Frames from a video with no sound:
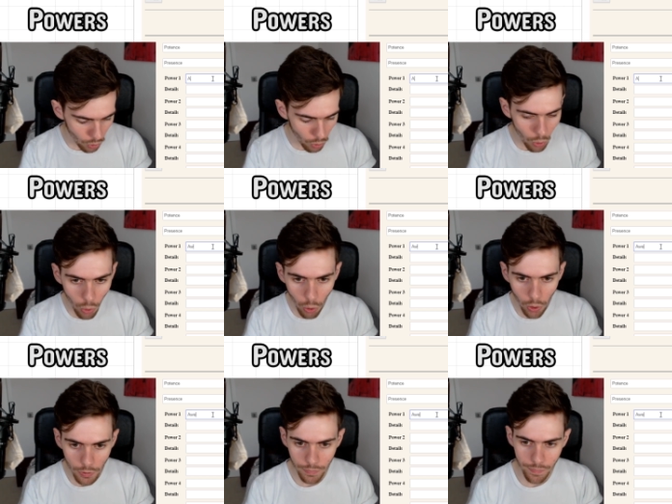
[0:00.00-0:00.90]
awe
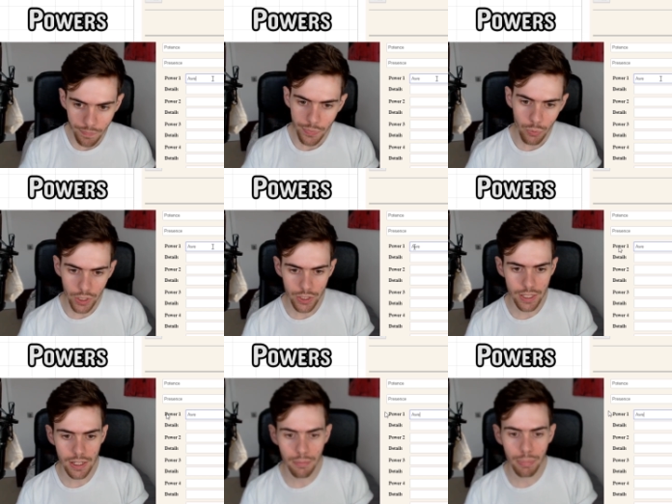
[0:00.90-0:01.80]
which
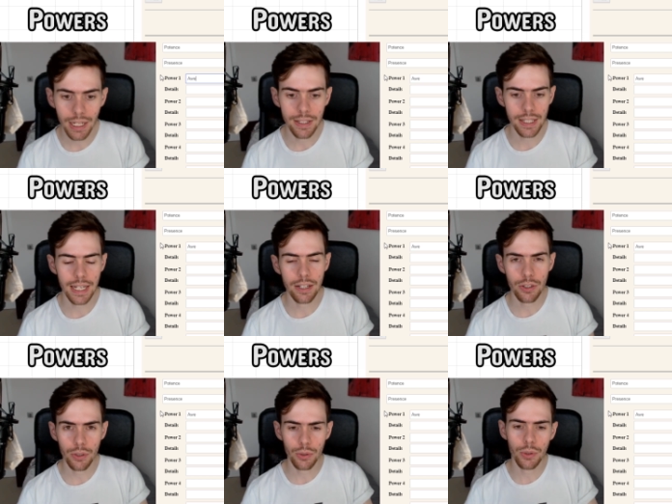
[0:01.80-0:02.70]
is an ability
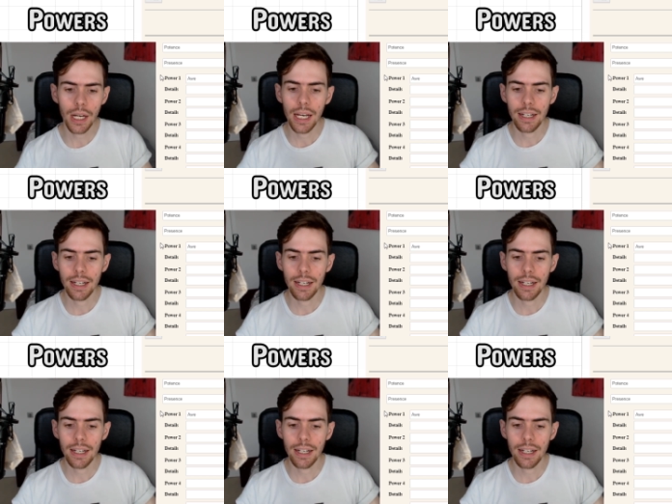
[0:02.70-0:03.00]
to